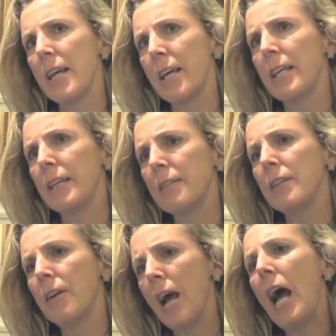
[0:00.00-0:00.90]
they
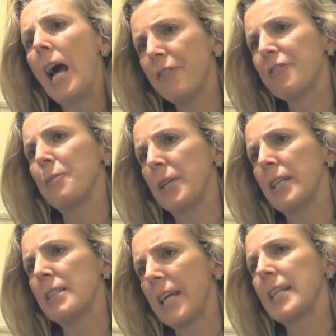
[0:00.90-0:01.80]
have to
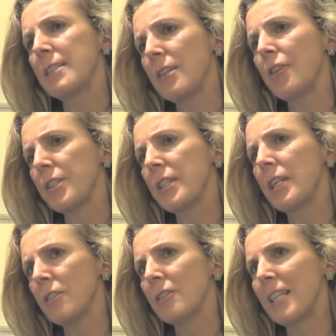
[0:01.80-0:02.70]
be taken
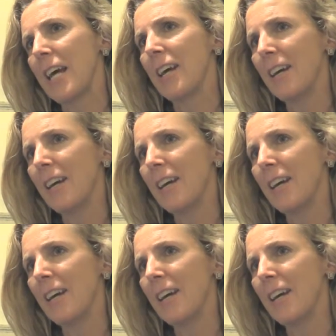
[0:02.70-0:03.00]
seriously and looked at.